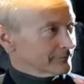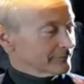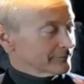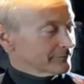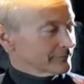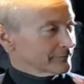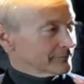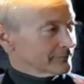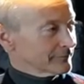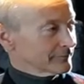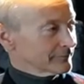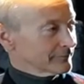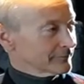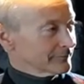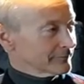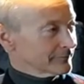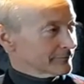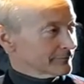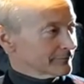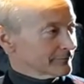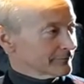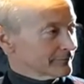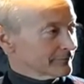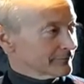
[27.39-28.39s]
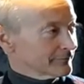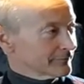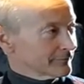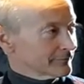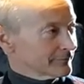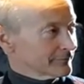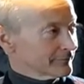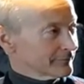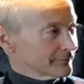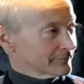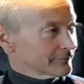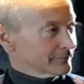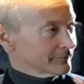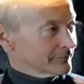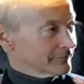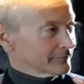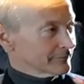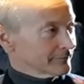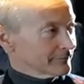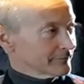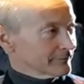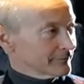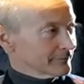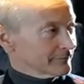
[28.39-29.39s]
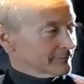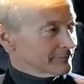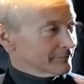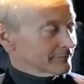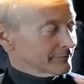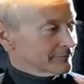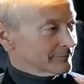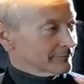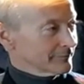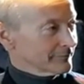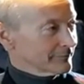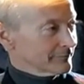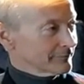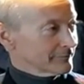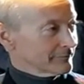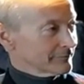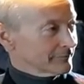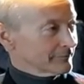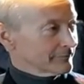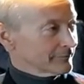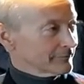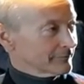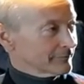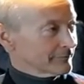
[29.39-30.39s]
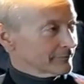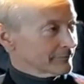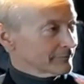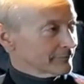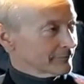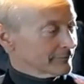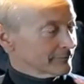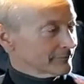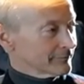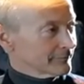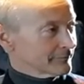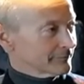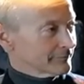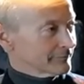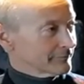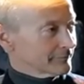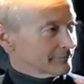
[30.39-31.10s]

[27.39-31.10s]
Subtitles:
This person isn't speaking.